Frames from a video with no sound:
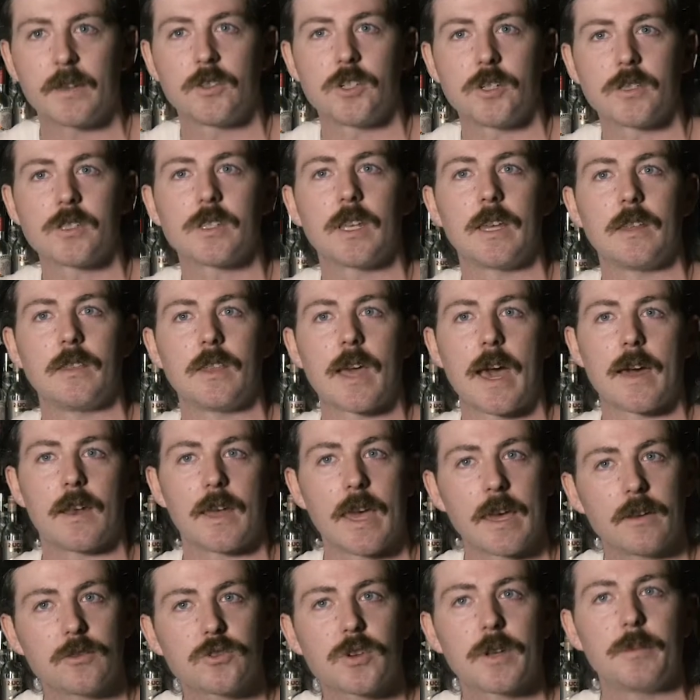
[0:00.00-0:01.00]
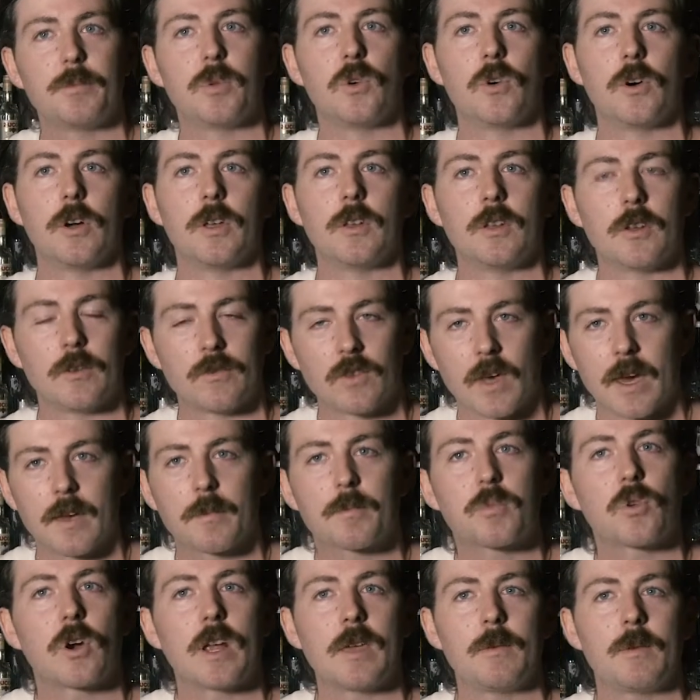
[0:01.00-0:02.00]
just in that entry point of
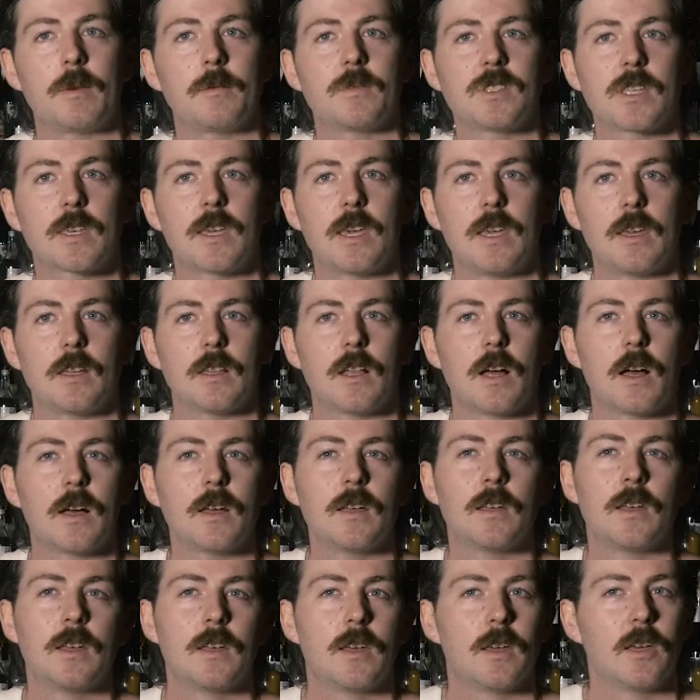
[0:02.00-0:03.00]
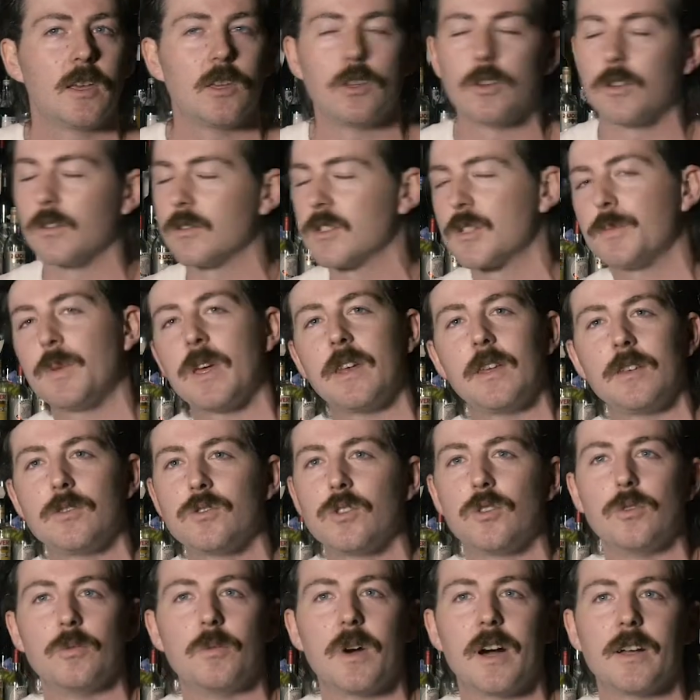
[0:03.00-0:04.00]
like premium tequila. You're not spending
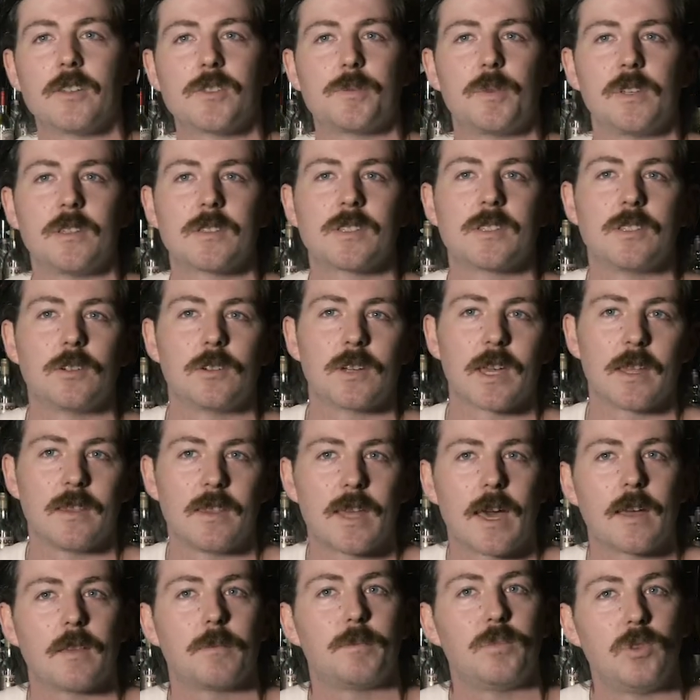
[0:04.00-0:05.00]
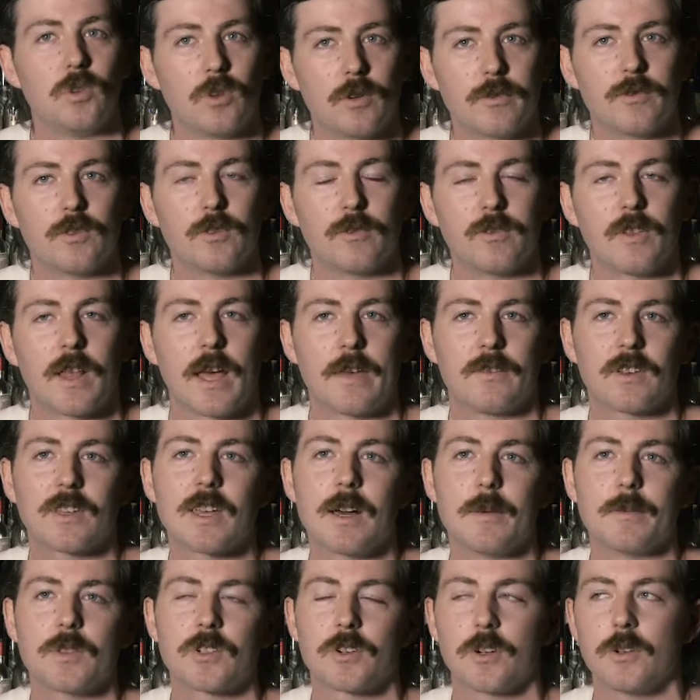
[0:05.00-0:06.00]
too much, but you're still getting that beautiful flavor
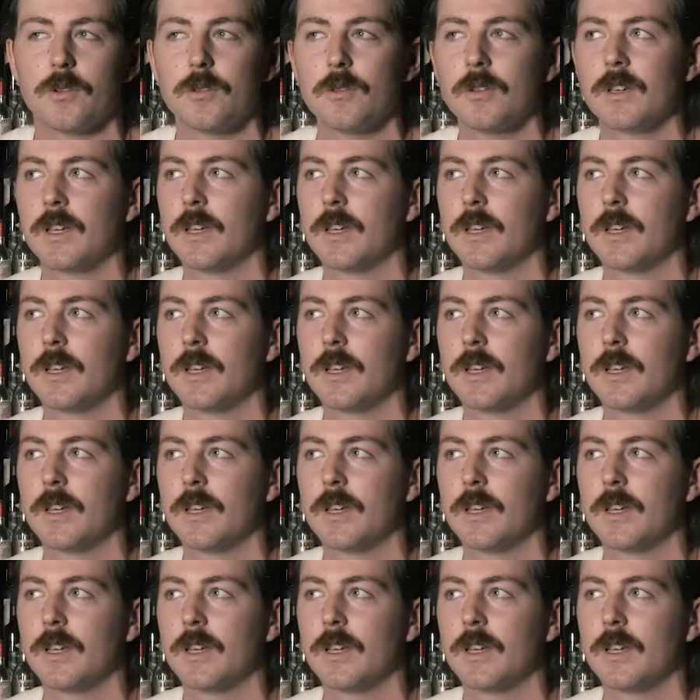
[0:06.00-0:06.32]
come through.